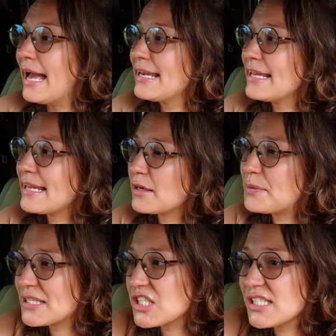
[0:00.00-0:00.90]
And then the
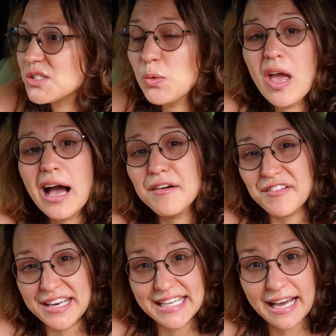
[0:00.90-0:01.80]
question is, do you have
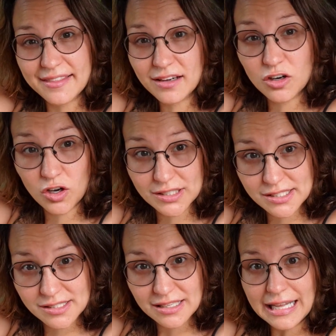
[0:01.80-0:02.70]
any other
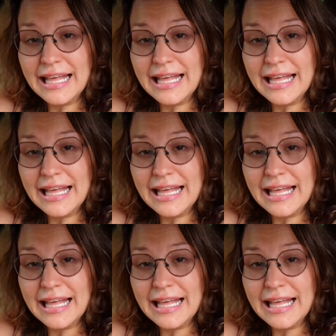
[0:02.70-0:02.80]
costs?